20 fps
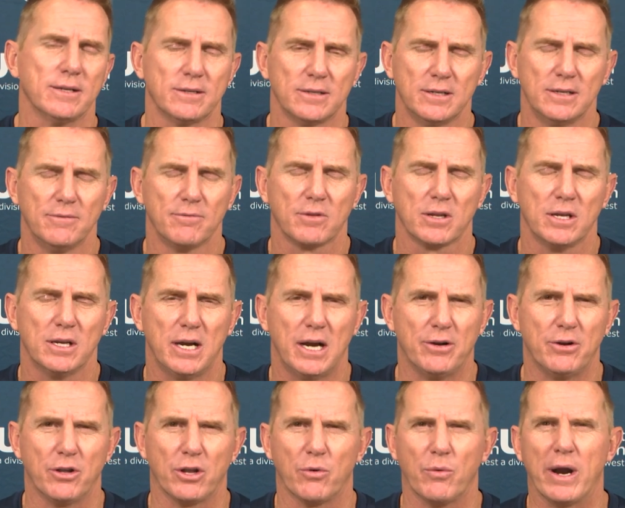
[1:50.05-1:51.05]
And
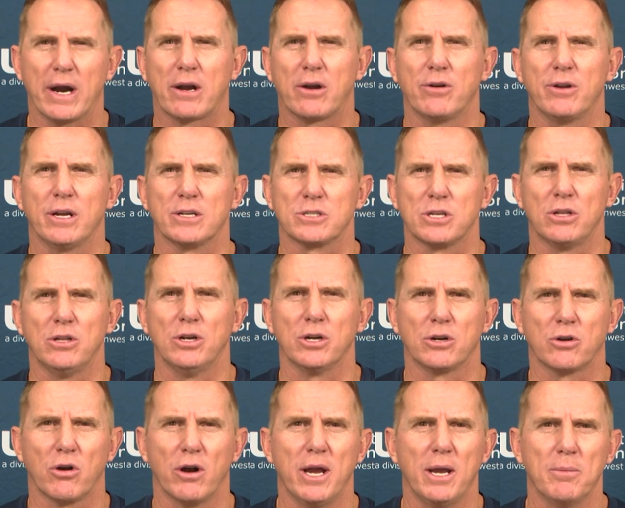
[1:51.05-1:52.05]
I know their record doesn't
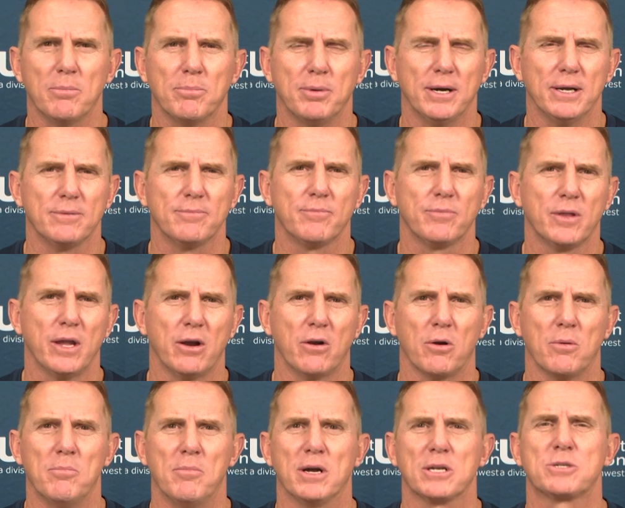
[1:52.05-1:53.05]
look great, but
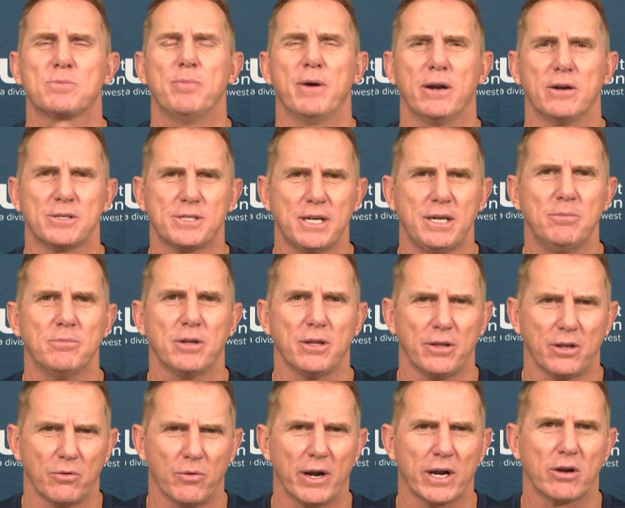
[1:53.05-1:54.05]
they're a much better team
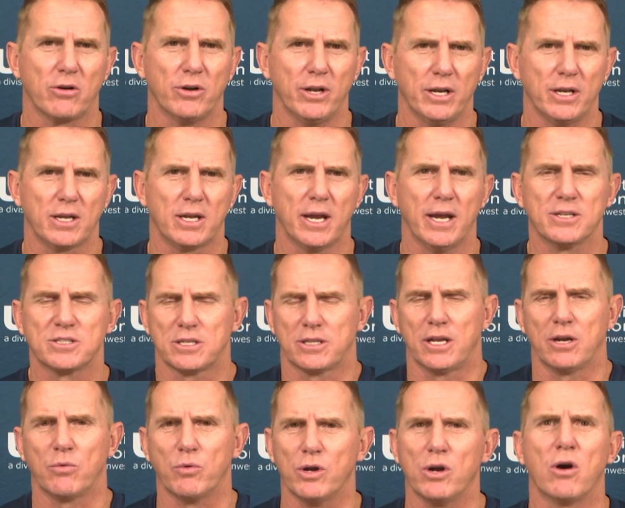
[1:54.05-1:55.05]
than their record indicates. I
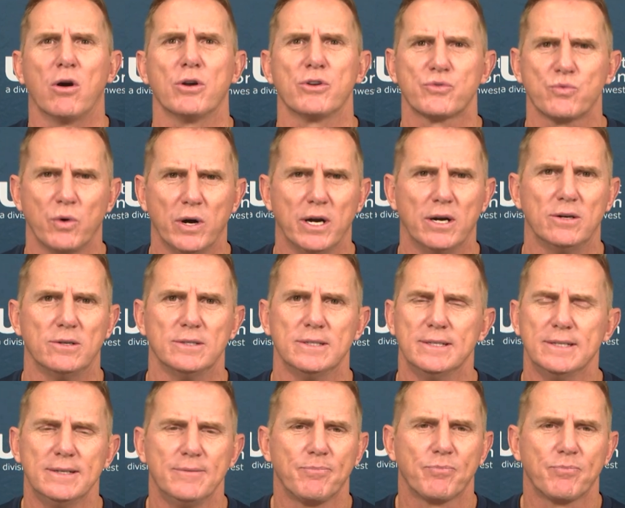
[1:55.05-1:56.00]
think we are as well.